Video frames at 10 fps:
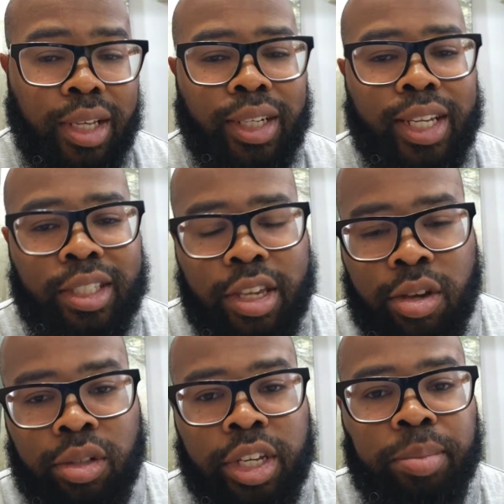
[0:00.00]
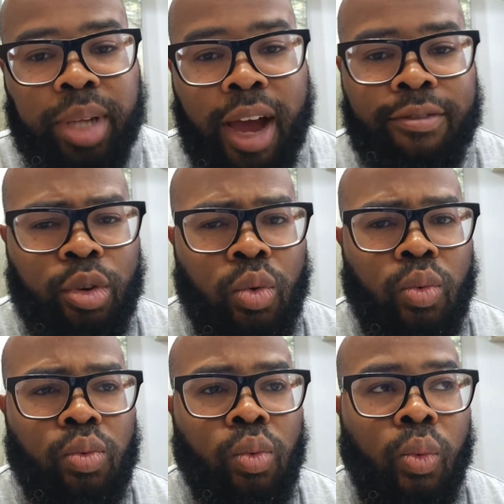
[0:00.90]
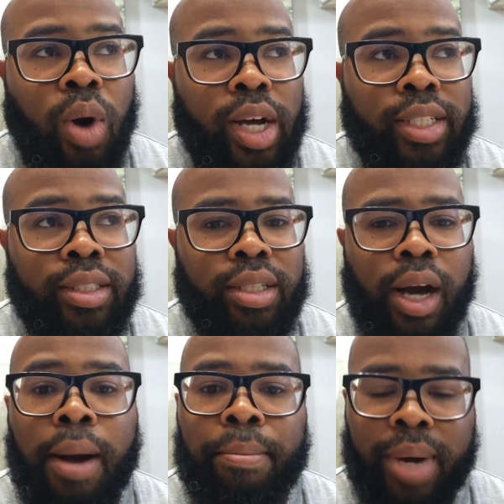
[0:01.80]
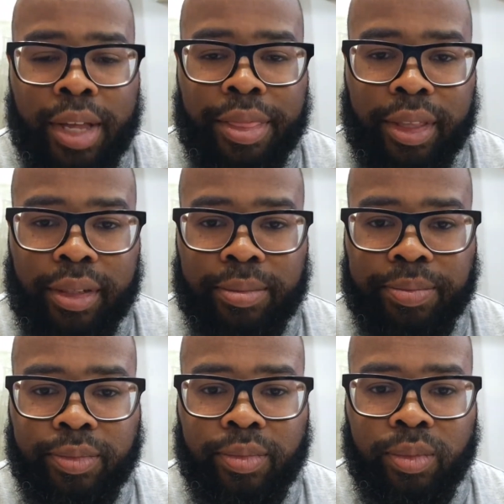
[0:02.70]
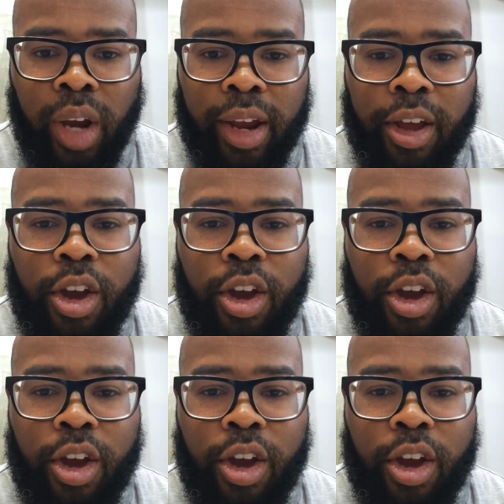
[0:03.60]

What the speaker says: let's say you only apply for one a month, right?